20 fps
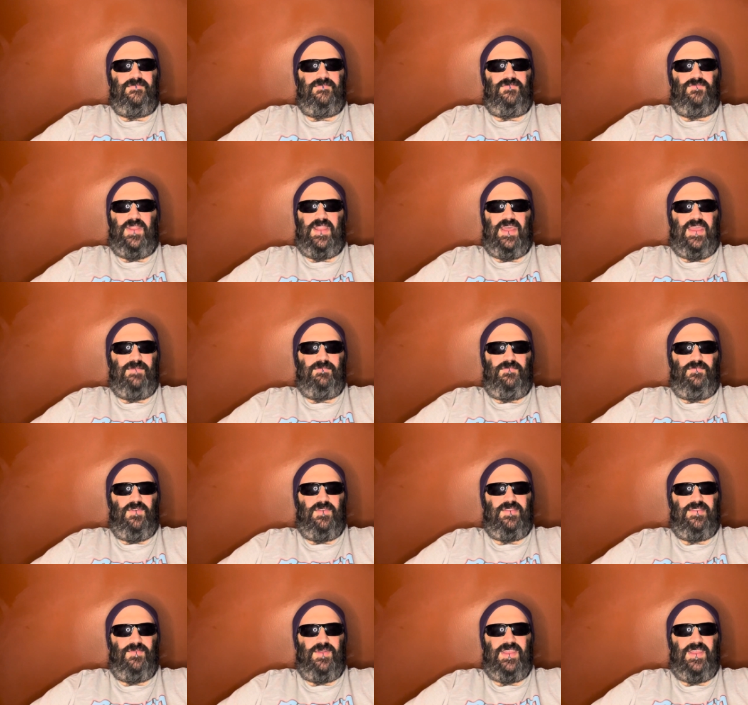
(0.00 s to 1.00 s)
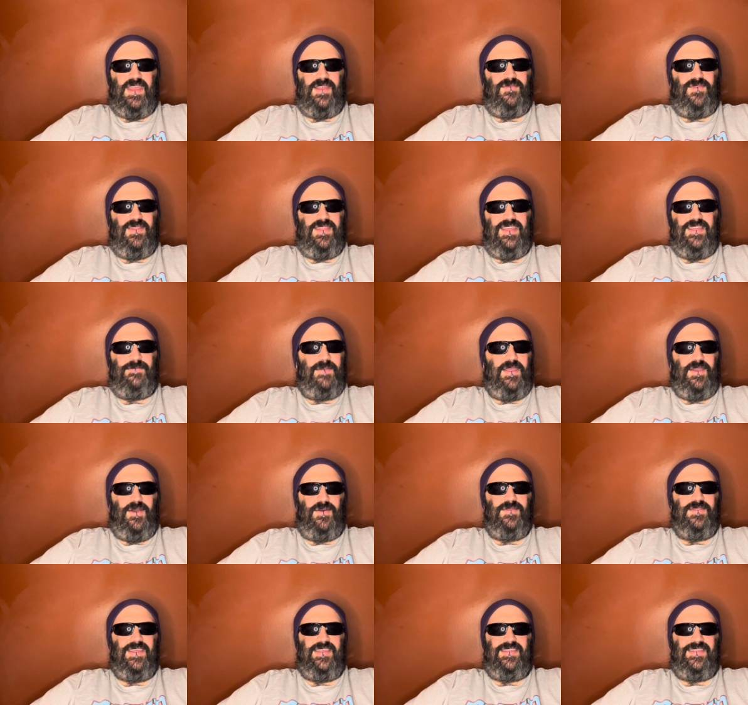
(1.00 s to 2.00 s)
when I when I release my
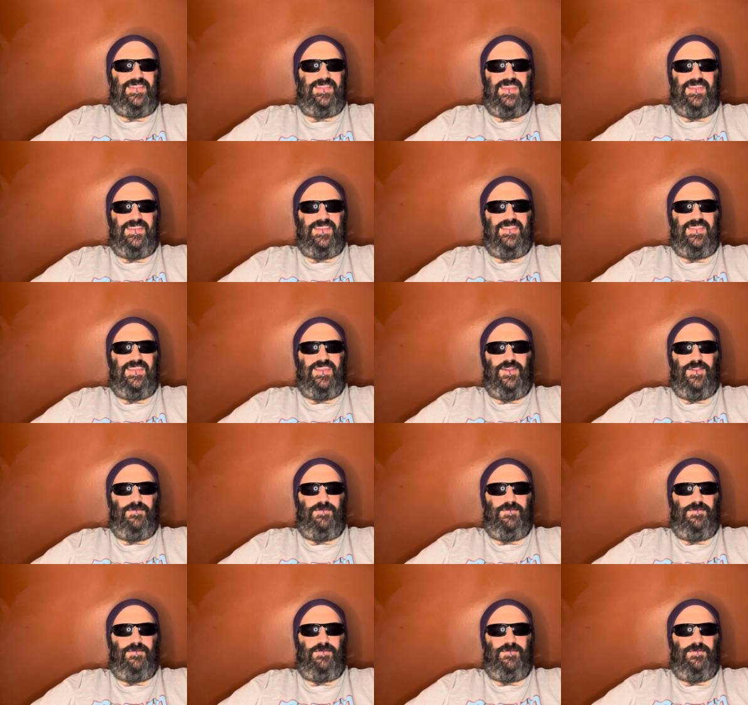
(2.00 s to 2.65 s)
own list at the end of the year,